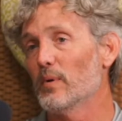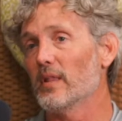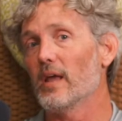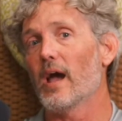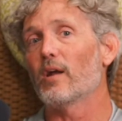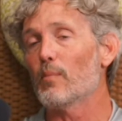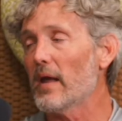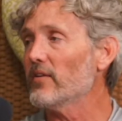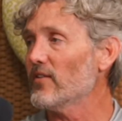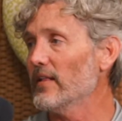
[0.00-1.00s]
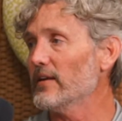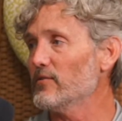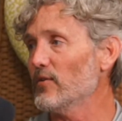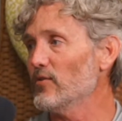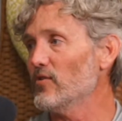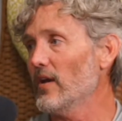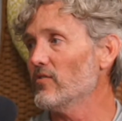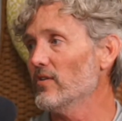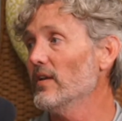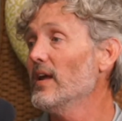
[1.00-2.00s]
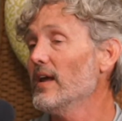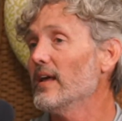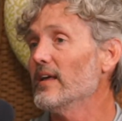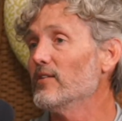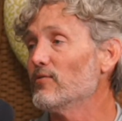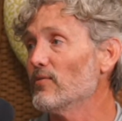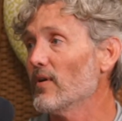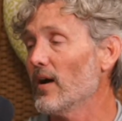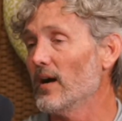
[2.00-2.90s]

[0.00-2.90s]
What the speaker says: it, but the Outer Banks Sailing Association is